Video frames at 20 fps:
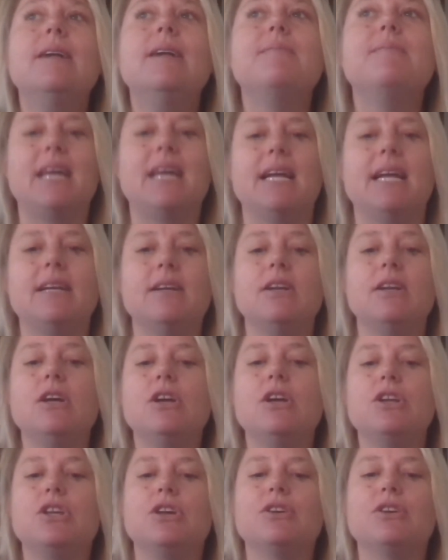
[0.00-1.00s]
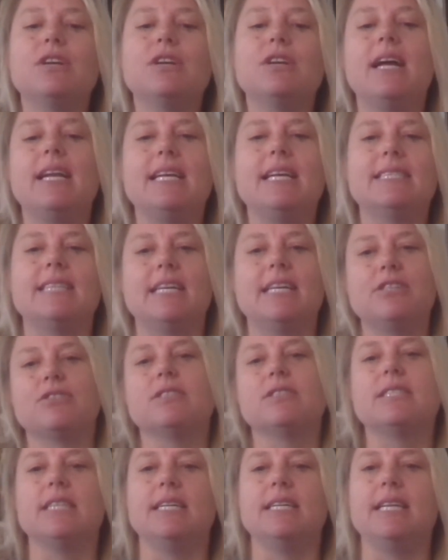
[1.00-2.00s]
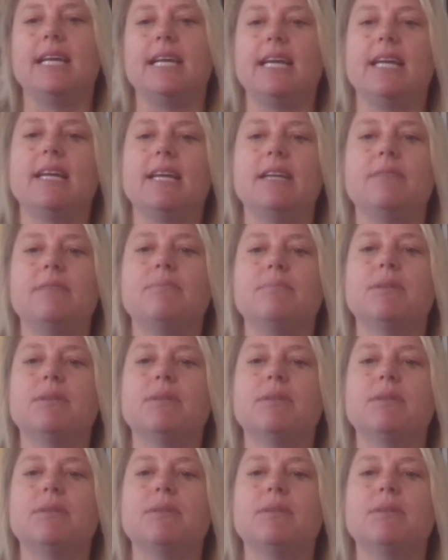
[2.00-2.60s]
then you're not as interested in